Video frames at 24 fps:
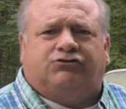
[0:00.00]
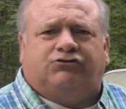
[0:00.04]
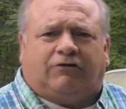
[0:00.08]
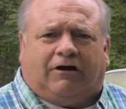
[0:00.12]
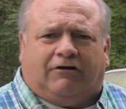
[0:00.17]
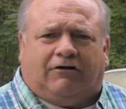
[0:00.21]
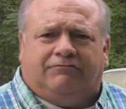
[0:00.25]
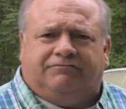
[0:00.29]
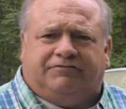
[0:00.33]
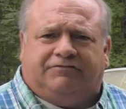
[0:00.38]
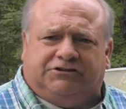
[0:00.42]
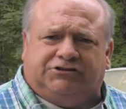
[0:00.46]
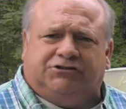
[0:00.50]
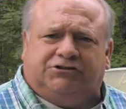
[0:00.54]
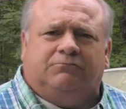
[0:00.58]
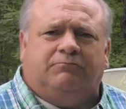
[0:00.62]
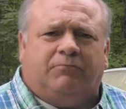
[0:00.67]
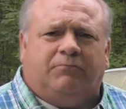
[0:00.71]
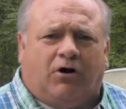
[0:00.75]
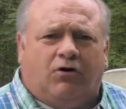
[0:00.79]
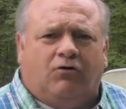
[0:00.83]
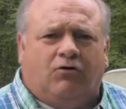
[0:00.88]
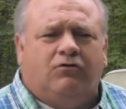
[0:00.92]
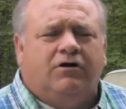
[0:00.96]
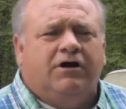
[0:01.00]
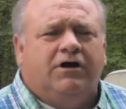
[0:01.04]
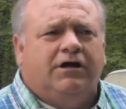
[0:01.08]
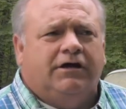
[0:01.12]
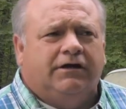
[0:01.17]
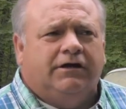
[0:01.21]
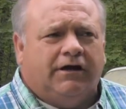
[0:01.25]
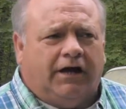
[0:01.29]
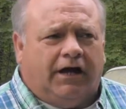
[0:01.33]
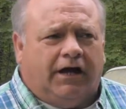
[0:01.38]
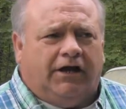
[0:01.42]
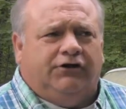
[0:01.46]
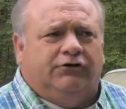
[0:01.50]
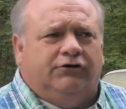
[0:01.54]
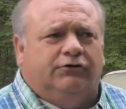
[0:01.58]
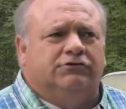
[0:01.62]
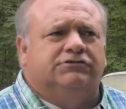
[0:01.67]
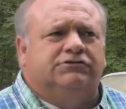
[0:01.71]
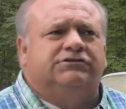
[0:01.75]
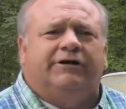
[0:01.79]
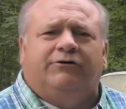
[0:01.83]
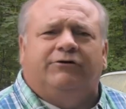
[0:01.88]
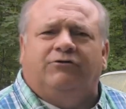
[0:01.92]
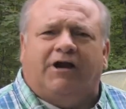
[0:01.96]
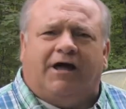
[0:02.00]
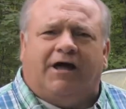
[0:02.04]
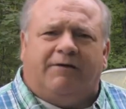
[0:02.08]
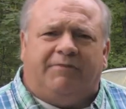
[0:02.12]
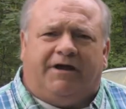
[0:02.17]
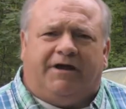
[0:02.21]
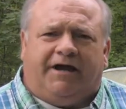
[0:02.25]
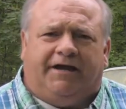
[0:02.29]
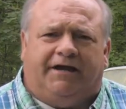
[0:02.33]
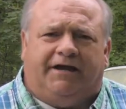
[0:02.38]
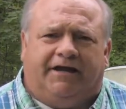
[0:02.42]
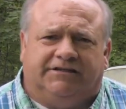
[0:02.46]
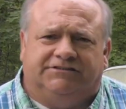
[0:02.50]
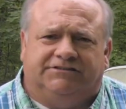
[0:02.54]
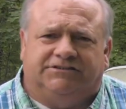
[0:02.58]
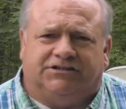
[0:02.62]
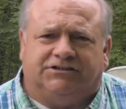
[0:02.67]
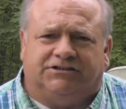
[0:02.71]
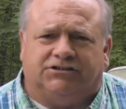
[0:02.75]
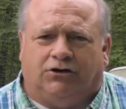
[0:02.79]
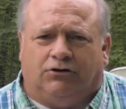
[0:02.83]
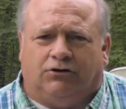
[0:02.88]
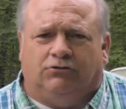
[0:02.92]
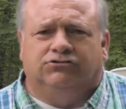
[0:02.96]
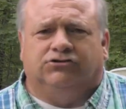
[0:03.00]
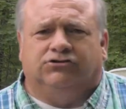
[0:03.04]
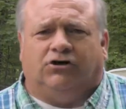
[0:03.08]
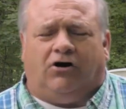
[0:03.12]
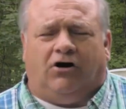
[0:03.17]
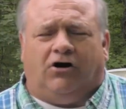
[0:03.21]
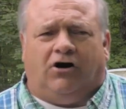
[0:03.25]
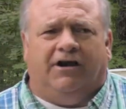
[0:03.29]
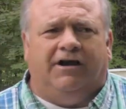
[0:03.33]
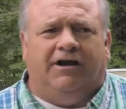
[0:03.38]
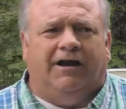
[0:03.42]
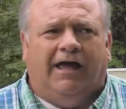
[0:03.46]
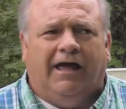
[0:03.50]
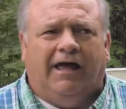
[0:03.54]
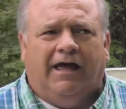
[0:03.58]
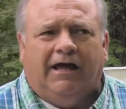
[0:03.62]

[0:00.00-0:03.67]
trout fishing boat, and you'll see what I mean as this goes on.